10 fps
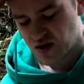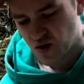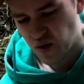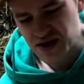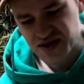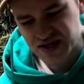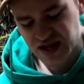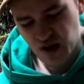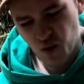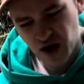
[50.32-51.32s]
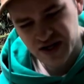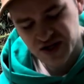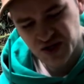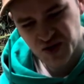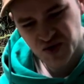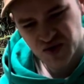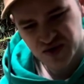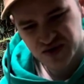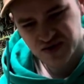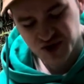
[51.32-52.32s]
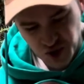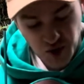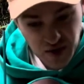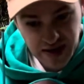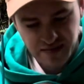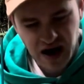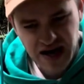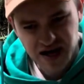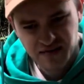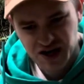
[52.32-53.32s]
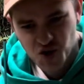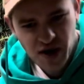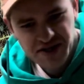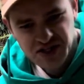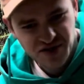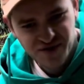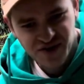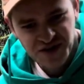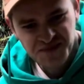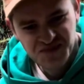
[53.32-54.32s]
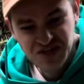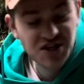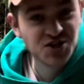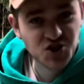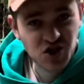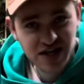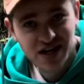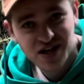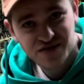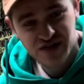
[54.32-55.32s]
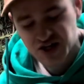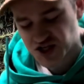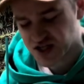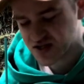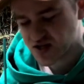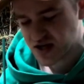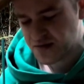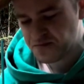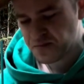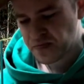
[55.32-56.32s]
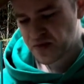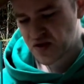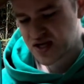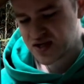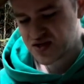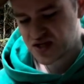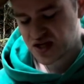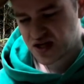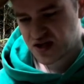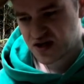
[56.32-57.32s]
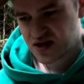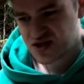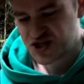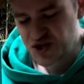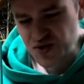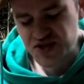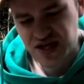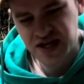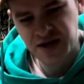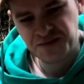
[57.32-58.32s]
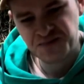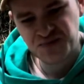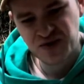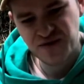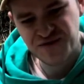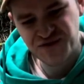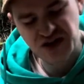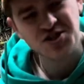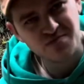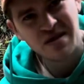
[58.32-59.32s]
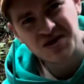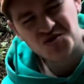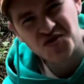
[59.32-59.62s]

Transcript: One thing that I wanted to do in my quest of deconstructing conventions is using fundamental